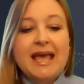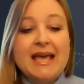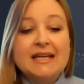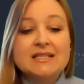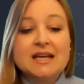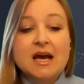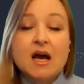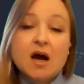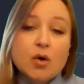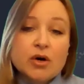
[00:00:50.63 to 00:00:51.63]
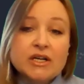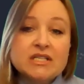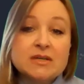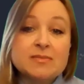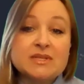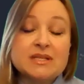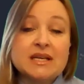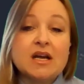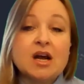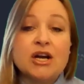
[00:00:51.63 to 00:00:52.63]
And organisms
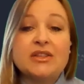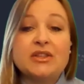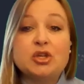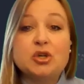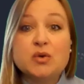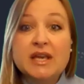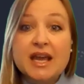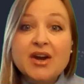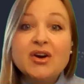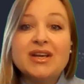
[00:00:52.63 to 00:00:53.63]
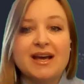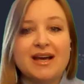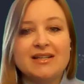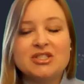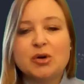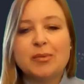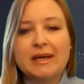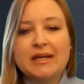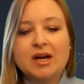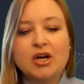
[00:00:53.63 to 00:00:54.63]
that are in the eukarya
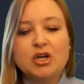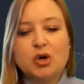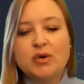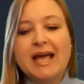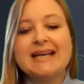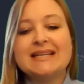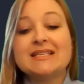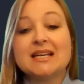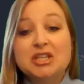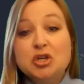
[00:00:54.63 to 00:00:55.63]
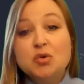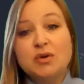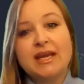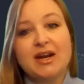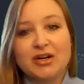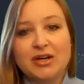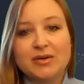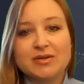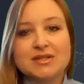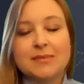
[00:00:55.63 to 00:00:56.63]
domain are known as
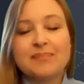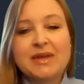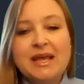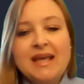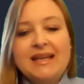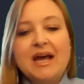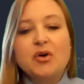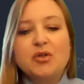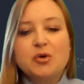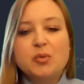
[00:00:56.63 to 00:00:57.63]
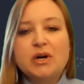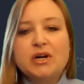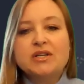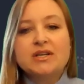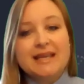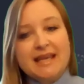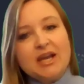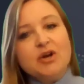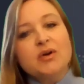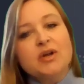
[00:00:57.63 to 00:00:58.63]
eukaryotes. Now, the word
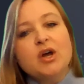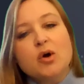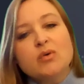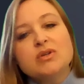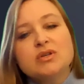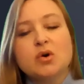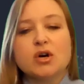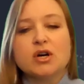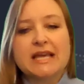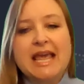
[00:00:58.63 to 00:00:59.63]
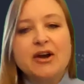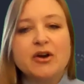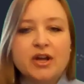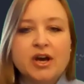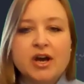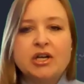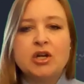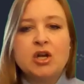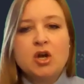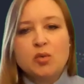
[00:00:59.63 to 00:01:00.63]
karyote or
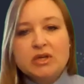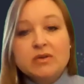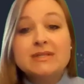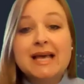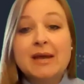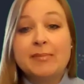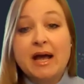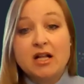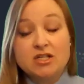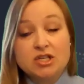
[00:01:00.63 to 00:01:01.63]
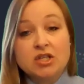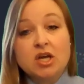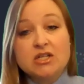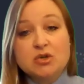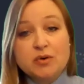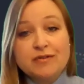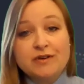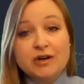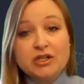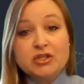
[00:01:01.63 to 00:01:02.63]
karyon, we use that in biology a lot to
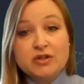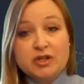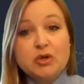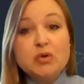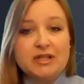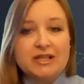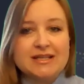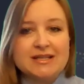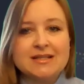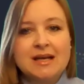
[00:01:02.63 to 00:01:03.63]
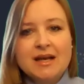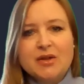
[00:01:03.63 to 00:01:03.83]
refer to the nucleus.